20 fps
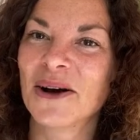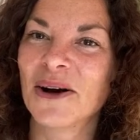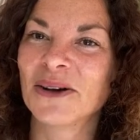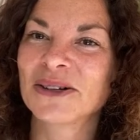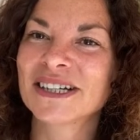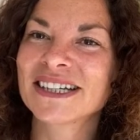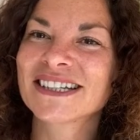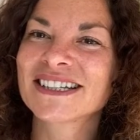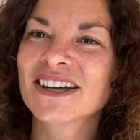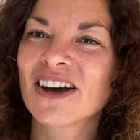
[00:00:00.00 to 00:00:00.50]

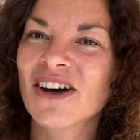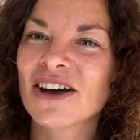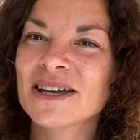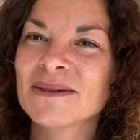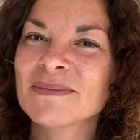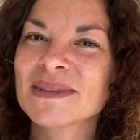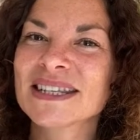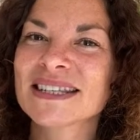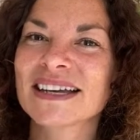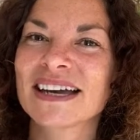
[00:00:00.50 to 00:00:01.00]
on a
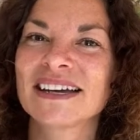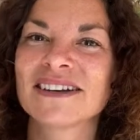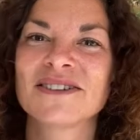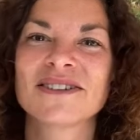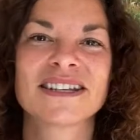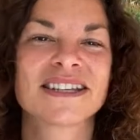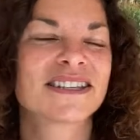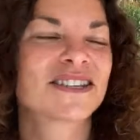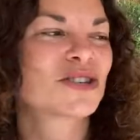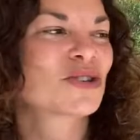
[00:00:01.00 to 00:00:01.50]
timescale
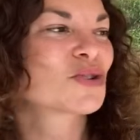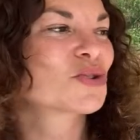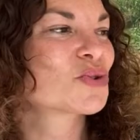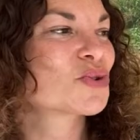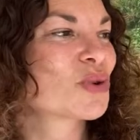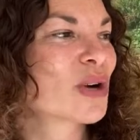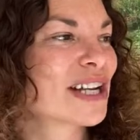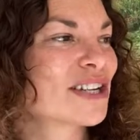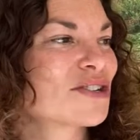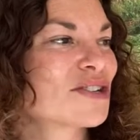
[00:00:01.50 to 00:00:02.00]
that
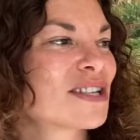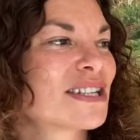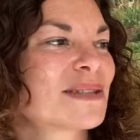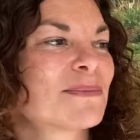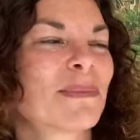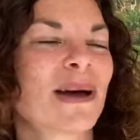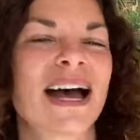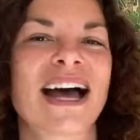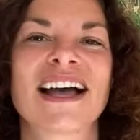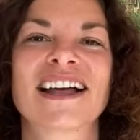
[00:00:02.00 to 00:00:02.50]
stretches
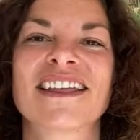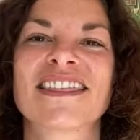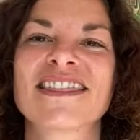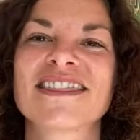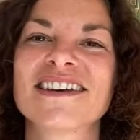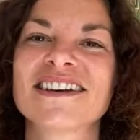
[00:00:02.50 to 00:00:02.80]
back